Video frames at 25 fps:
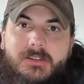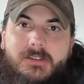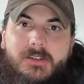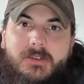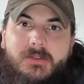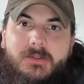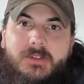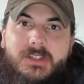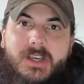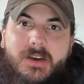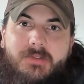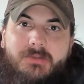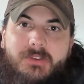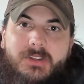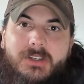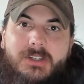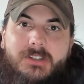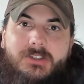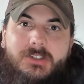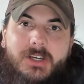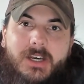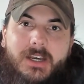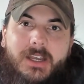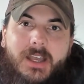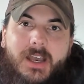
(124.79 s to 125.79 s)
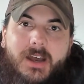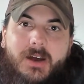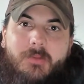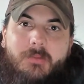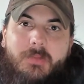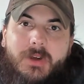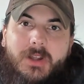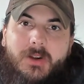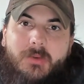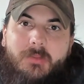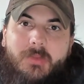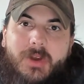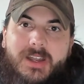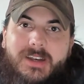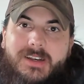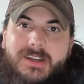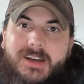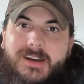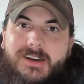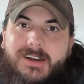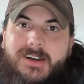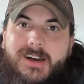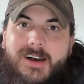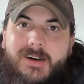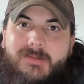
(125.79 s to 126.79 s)
So definitely check out
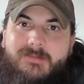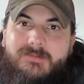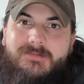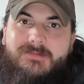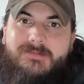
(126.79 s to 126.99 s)
betterpet.com.